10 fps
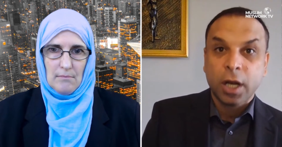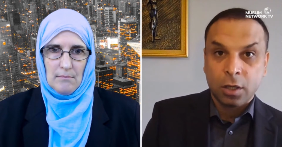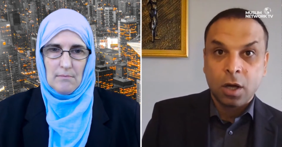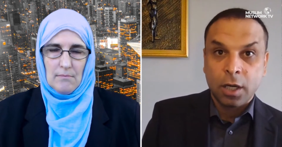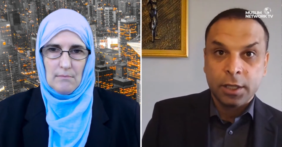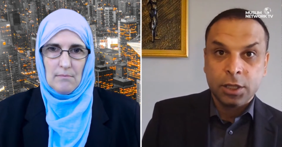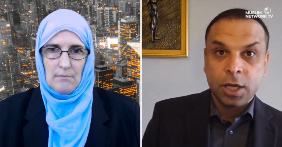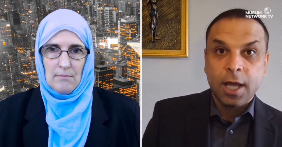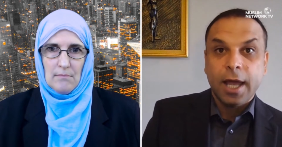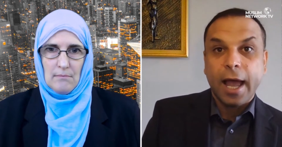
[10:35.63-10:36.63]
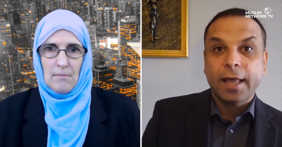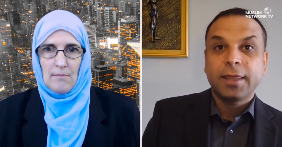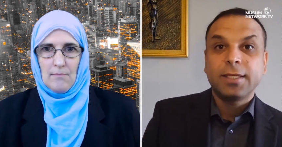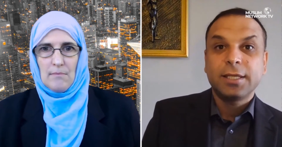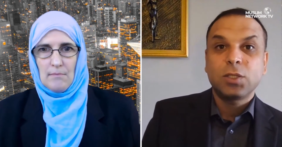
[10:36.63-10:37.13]
Speaker 1: and knowledge.
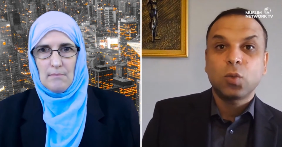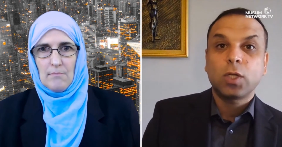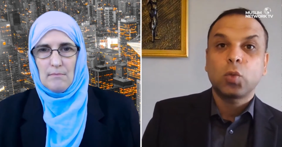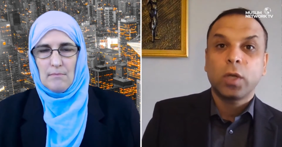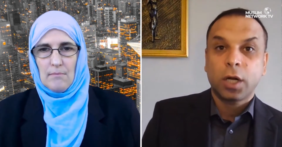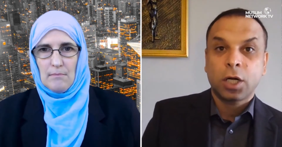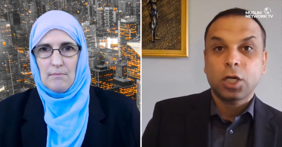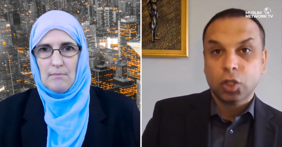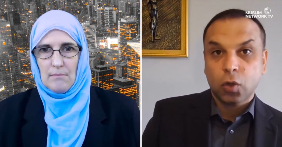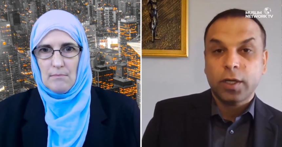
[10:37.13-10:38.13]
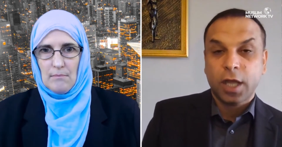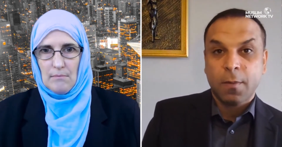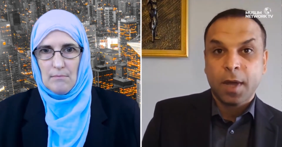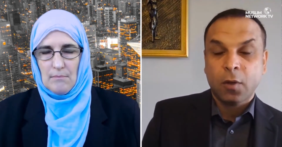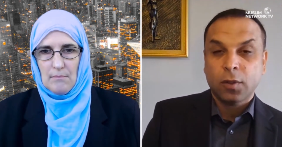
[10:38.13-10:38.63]
And this is what we are talking
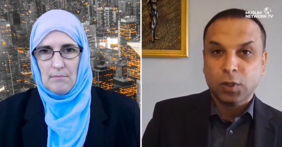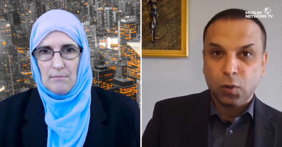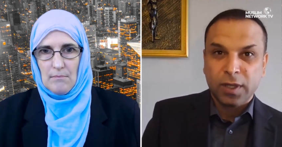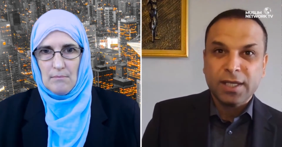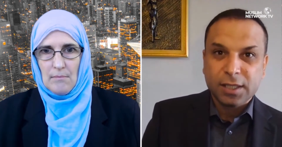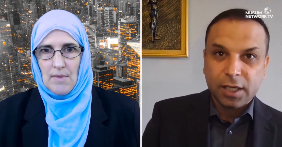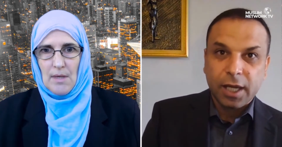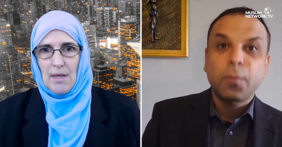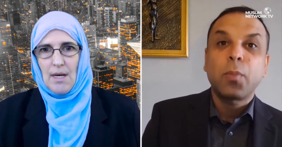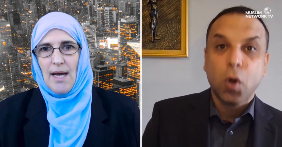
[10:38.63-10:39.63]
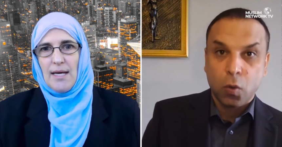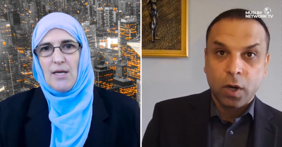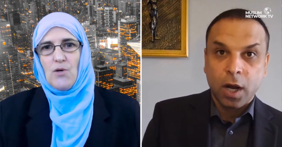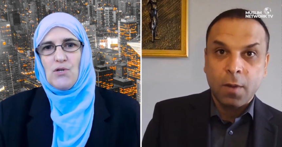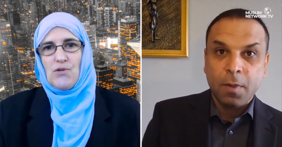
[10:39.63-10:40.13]
about. So this program.
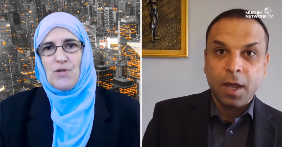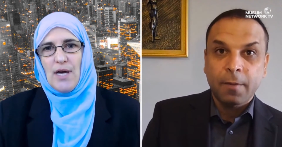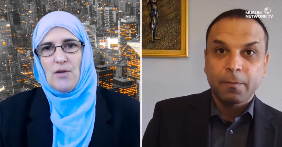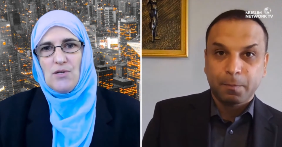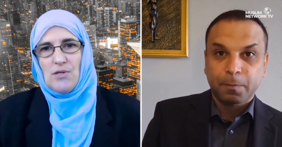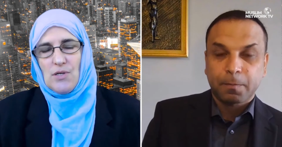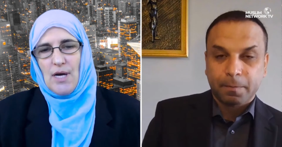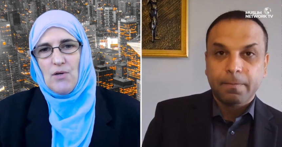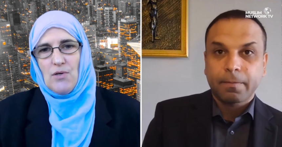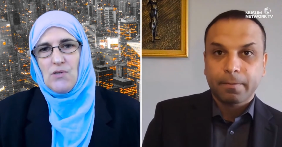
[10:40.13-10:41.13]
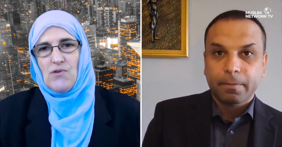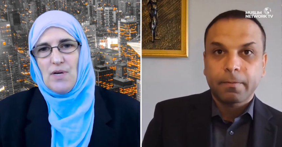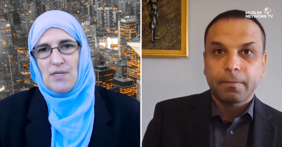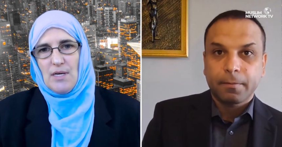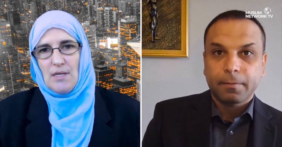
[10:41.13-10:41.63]
Are you,
Speaker 2: are you, are you
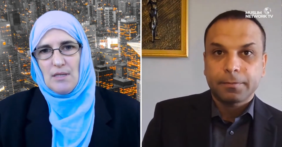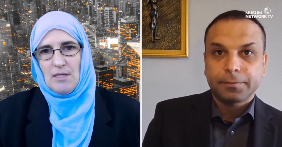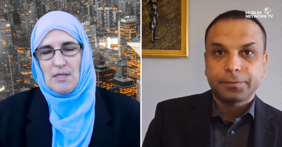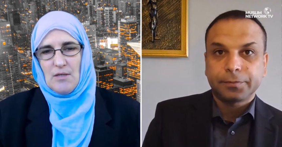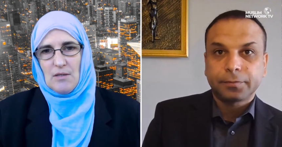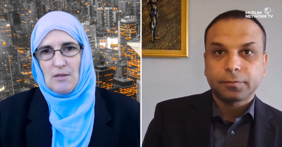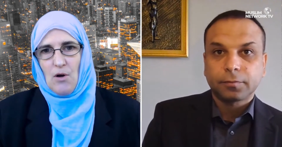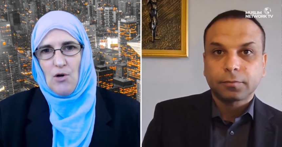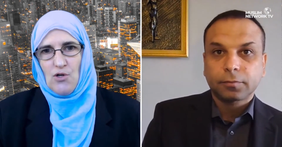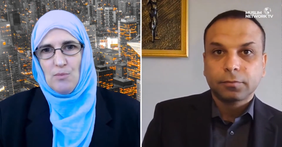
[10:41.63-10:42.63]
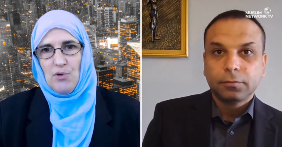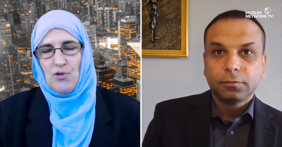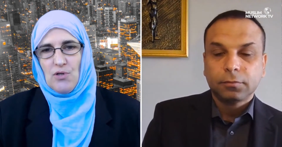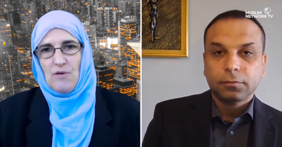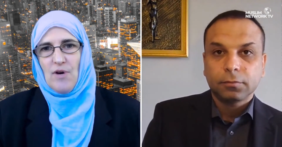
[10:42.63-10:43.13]
stressing this
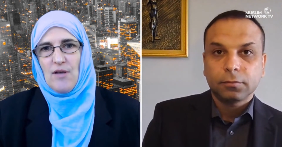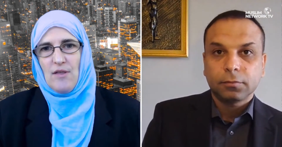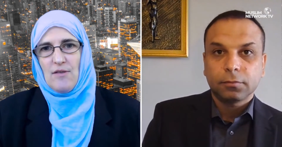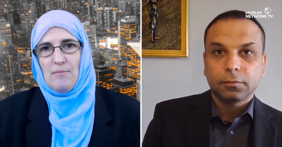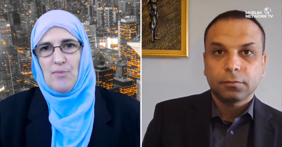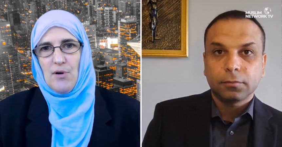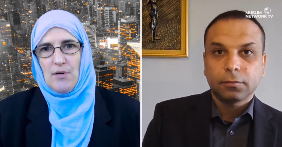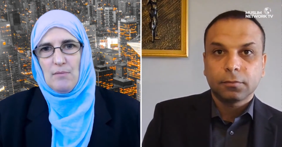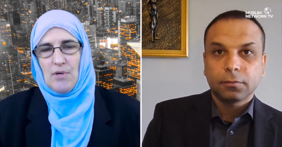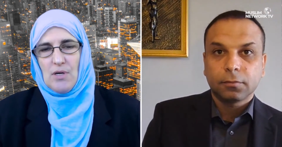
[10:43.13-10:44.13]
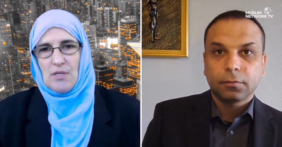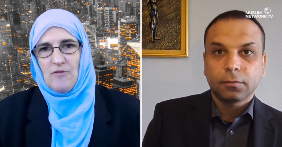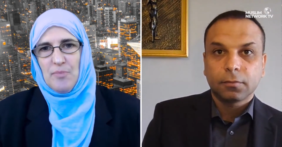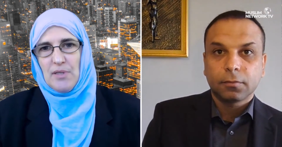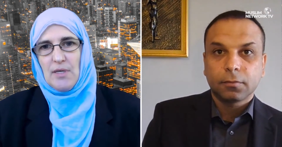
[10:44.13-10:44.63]
contribution rather than burden because
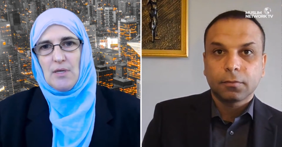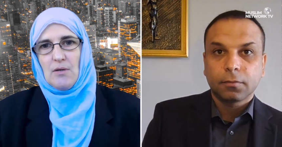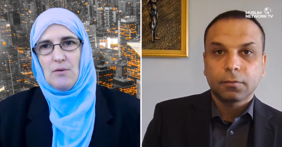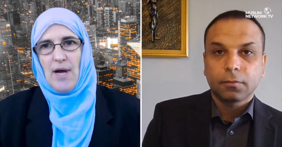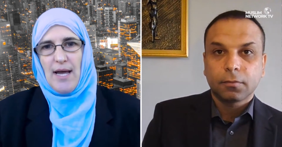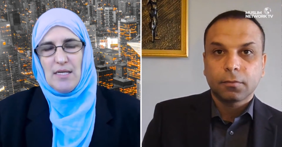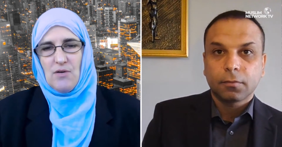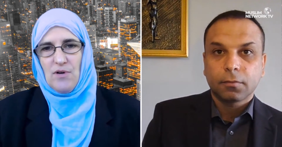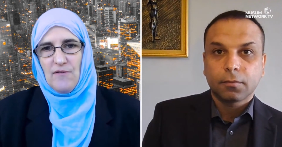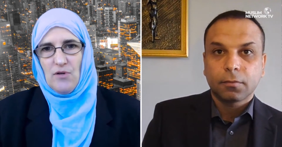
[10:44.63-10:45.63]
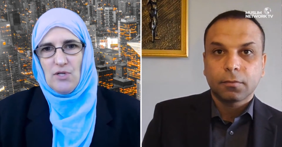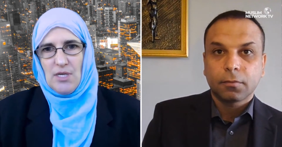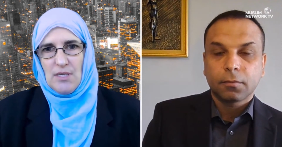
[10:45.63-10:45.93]
of political anti-refugee